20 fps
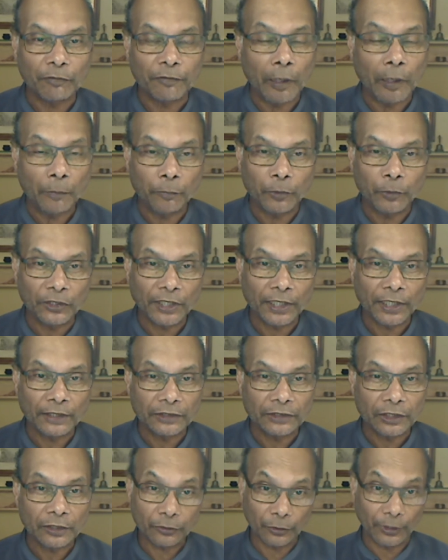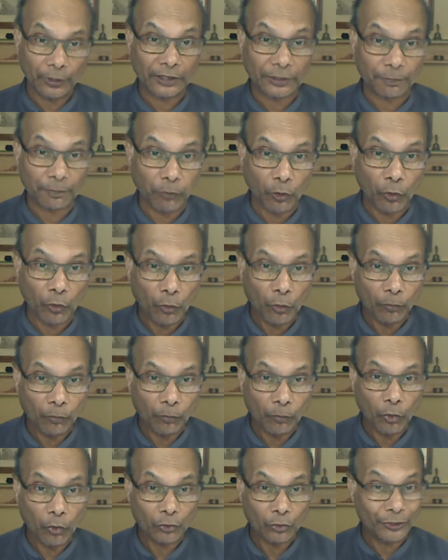our potential to explore
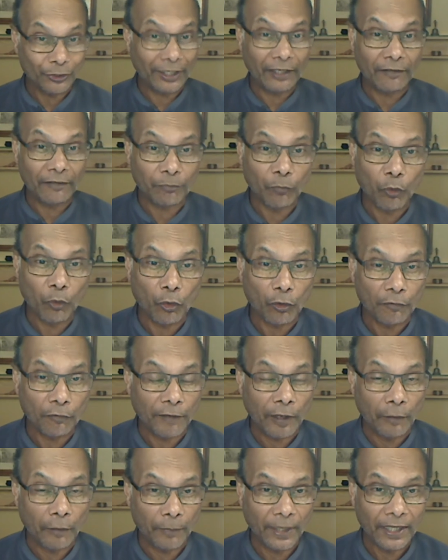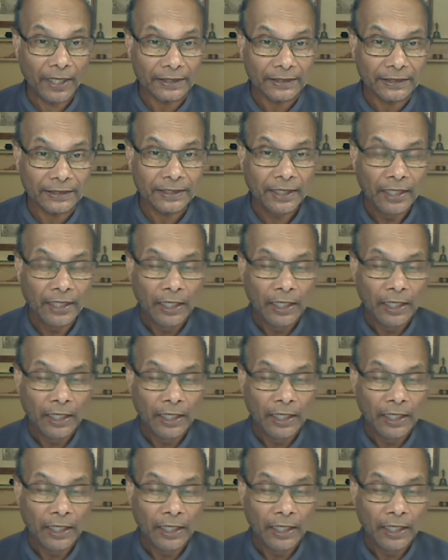more, to give more of our best.